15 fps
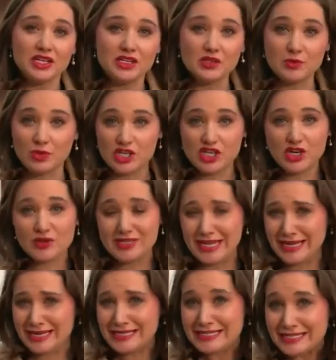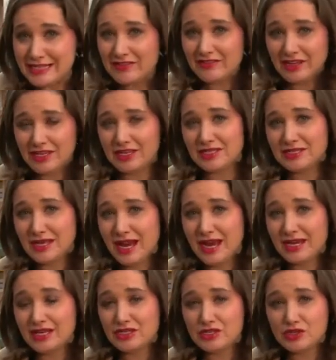to, when shows and T V
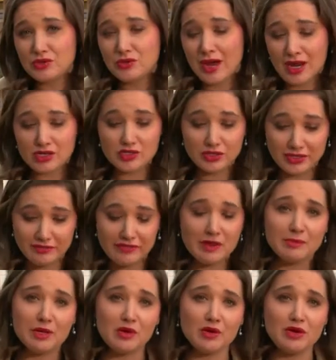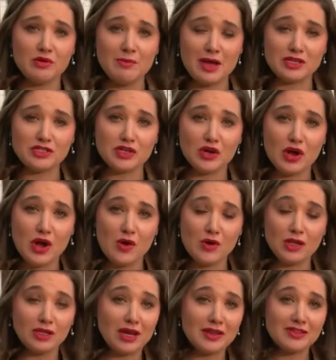decide to actually film here in New
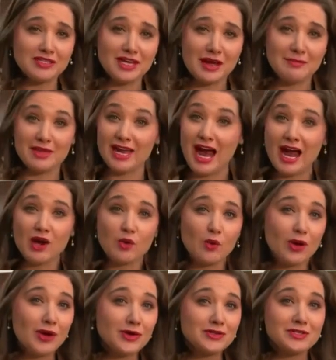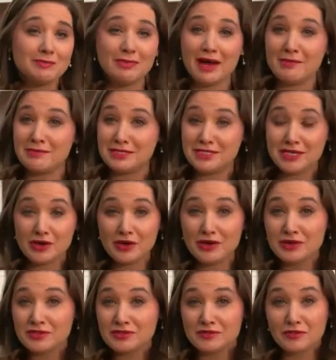Mexico, a lot of the time they hire workers and buy
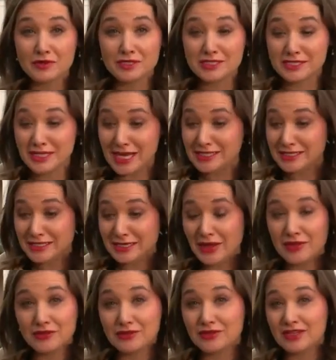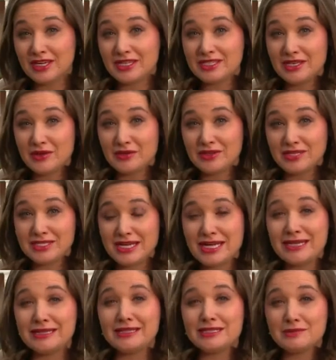materials for sets and other things here in the
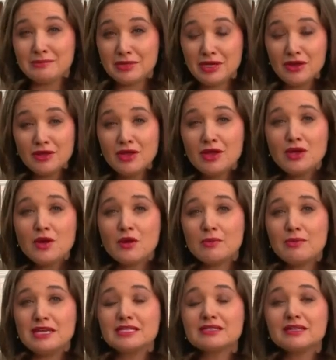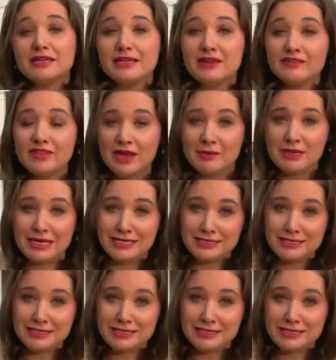state. And this bill would basically give them an